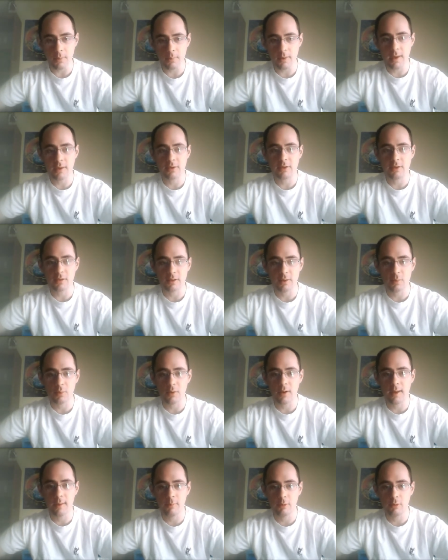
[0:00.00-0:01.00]
basically
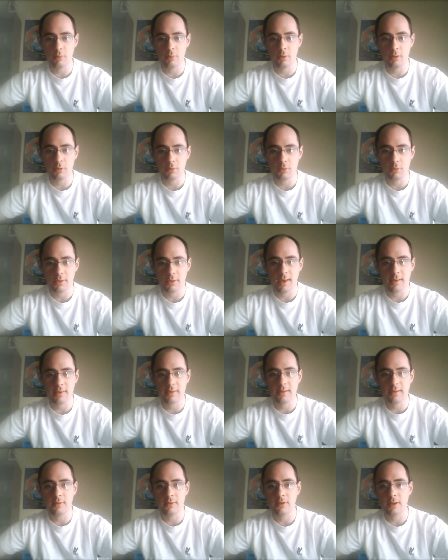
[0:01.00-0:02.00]
what happened was that
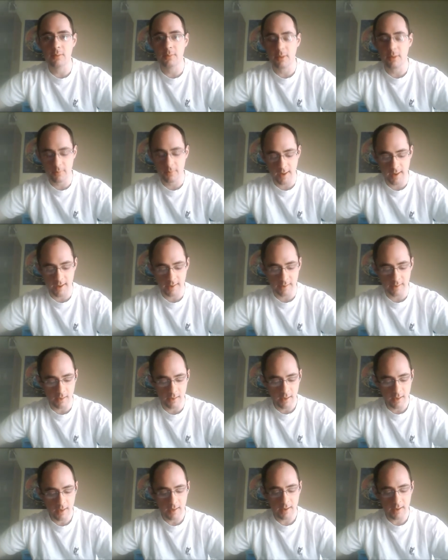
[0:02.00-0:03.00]
Stephanie McMahon
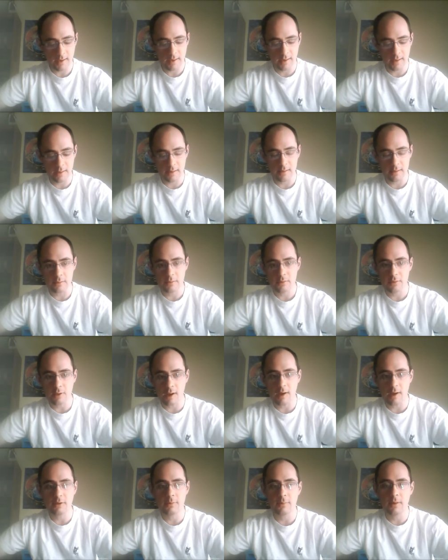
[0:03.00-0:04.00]

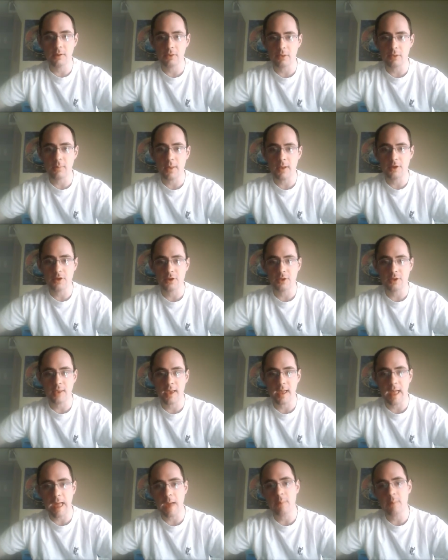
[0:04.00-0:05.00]
talked about the matches
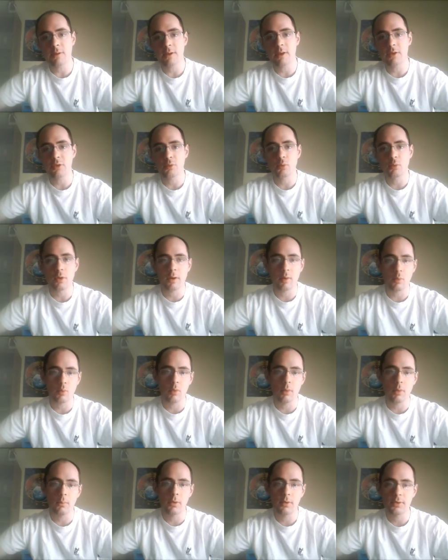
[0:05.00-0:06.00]
that happened at the Royal
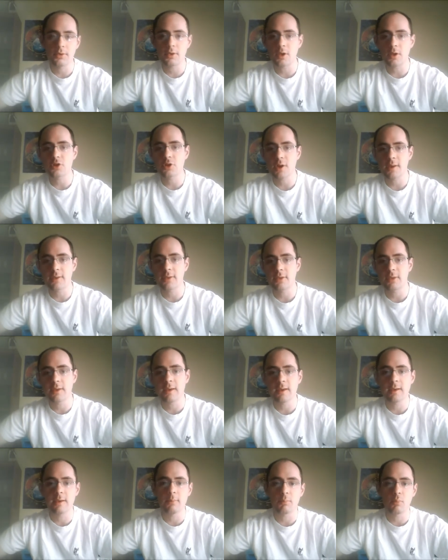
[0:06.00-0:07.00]
Rumble, such as
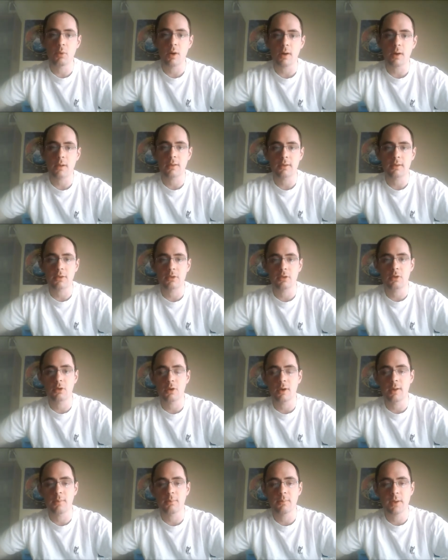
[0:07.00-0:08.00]
the Brock
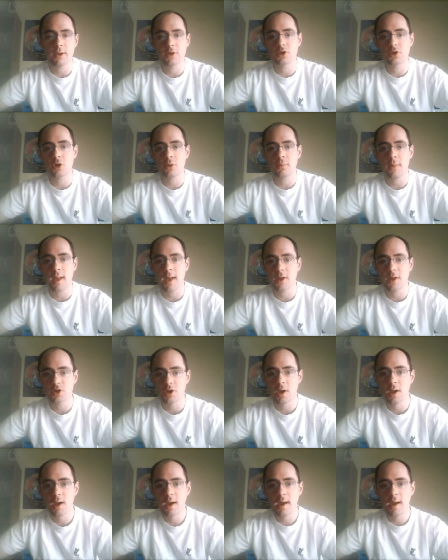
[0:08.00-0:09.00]
Lesnar and Big Show
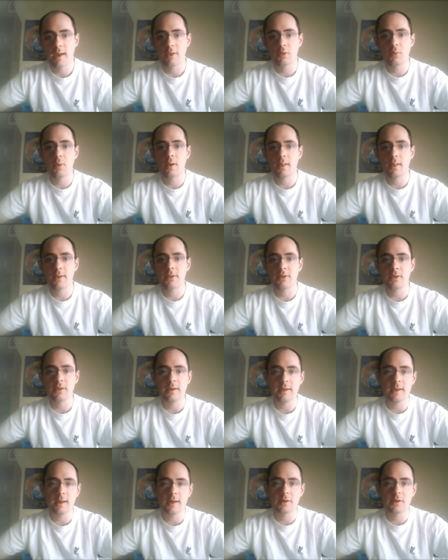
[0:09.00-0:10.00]
match, as well as
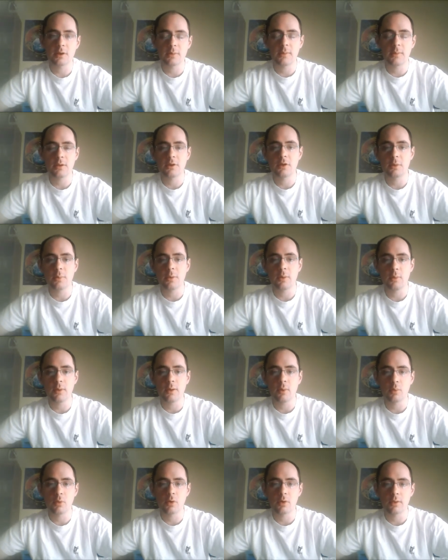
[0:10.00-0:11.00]
the
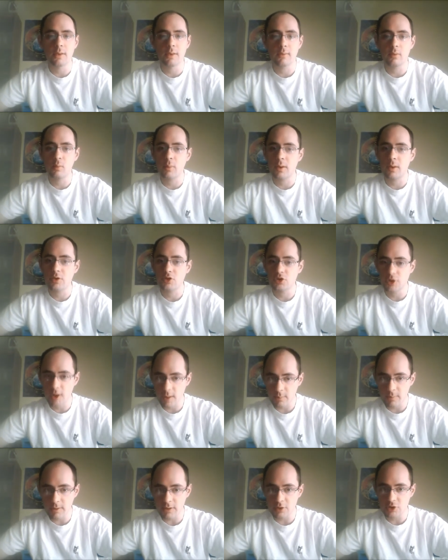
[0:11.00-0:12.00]
WWE World Heavyweight
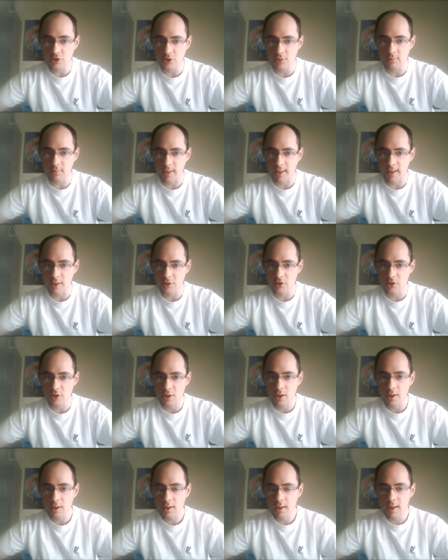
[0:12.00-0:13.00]
Championship match,
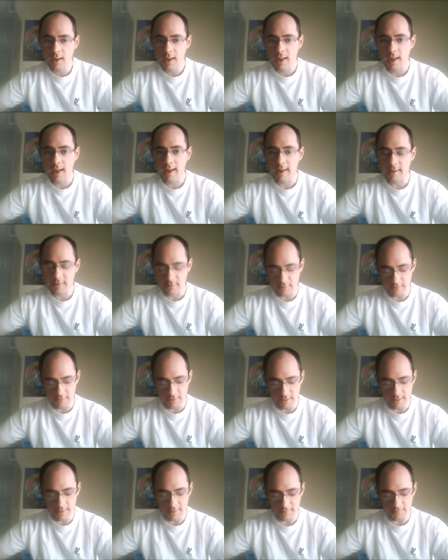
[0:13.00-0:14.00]
and